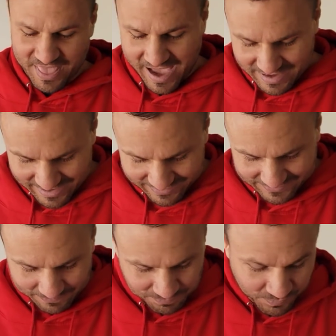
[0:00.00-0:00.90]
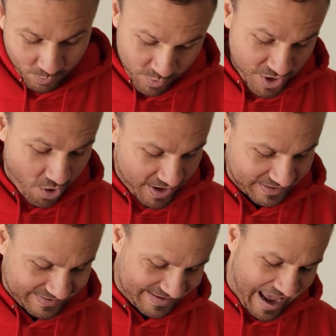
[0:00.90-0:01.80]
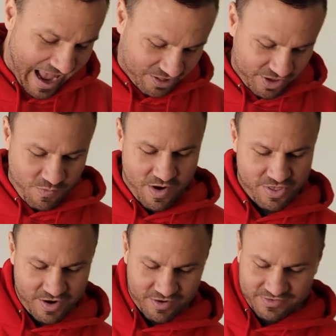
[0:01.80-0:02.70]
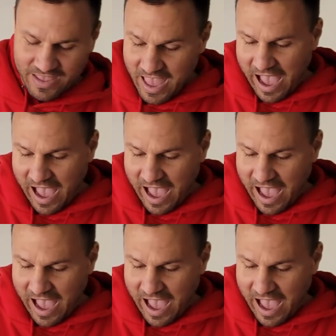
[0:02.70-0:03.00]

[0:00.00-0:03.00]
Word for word: know that exactly is. where that we is. know exactly where there is.